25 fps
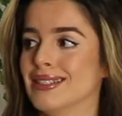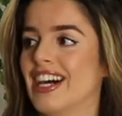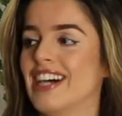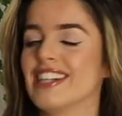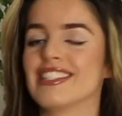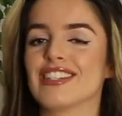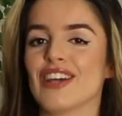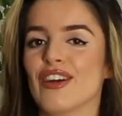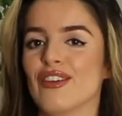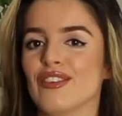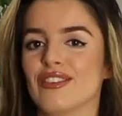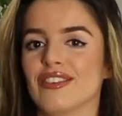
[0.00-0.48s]
I
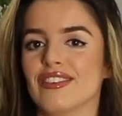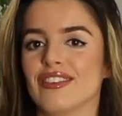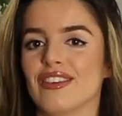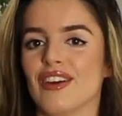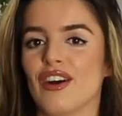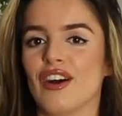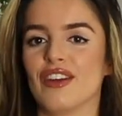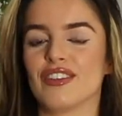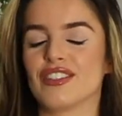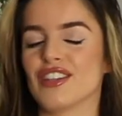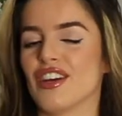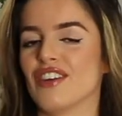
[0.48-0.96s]
don't,
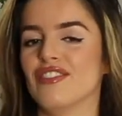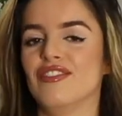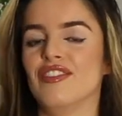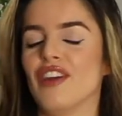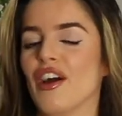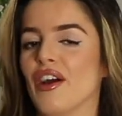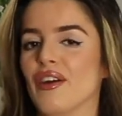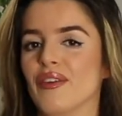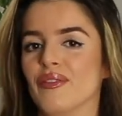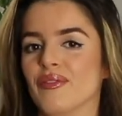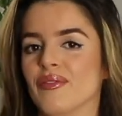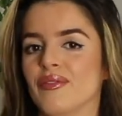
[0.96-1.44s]

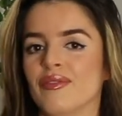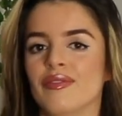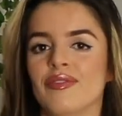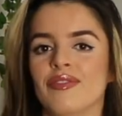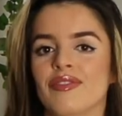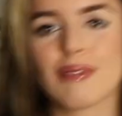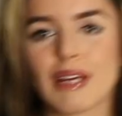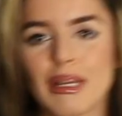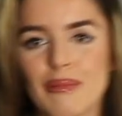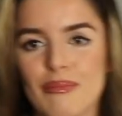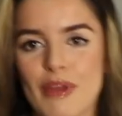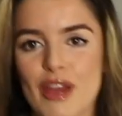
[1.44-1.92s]
no. I'm
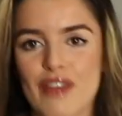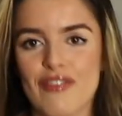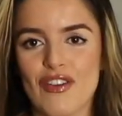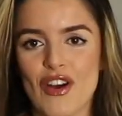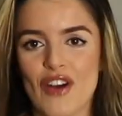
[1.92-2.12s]
gonna move